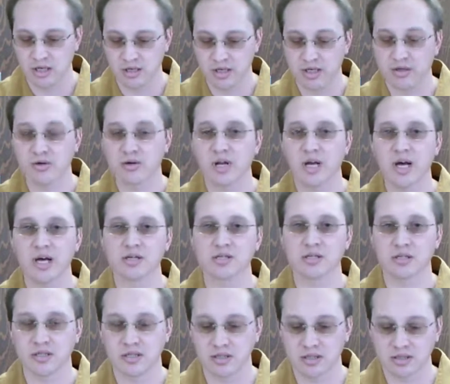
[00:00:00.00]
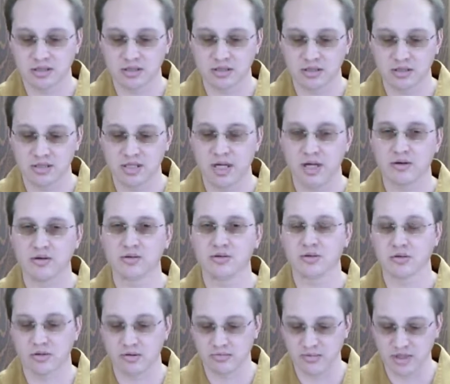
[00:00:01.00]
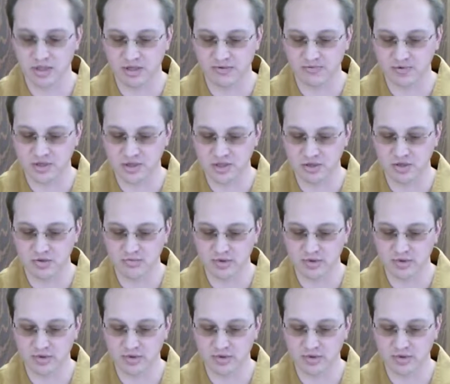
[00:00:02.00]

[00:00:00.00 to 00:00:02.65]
Internationally, the standards are a little bit different too,